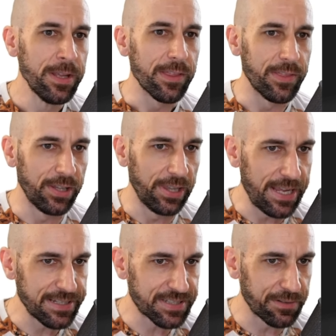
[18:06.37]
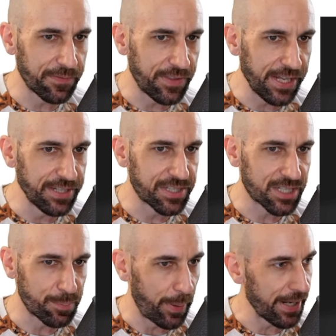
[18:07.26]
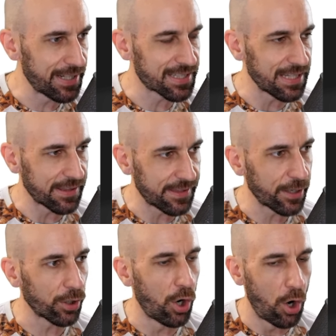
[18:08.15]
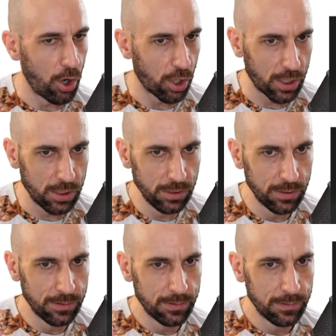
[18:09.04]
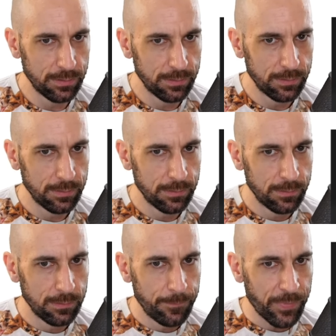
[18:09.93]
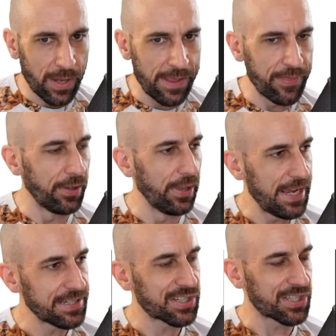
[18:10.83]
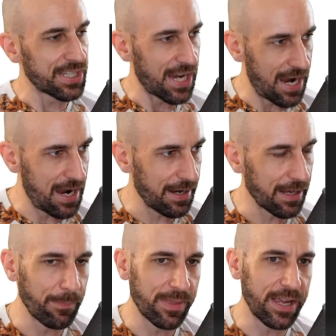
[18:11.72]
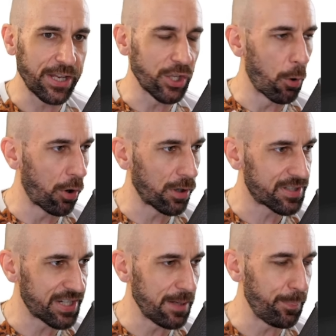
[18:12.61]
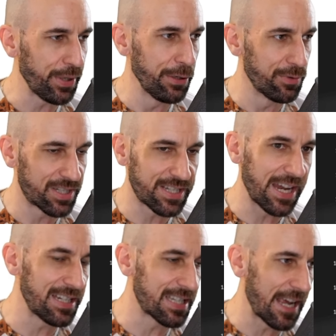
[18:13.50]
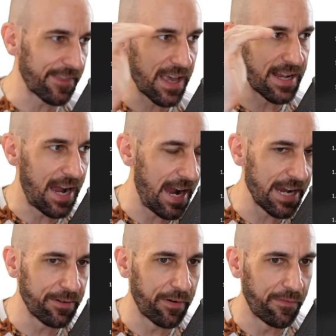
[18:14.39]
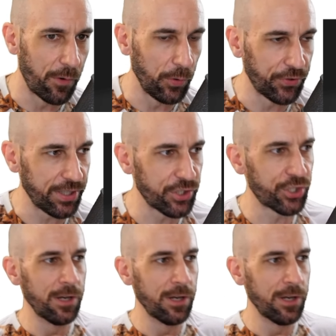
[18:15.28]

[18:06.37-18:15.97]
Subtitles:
The less of these spikes that there are, and the less time that your CPU stays at that high of a voltage,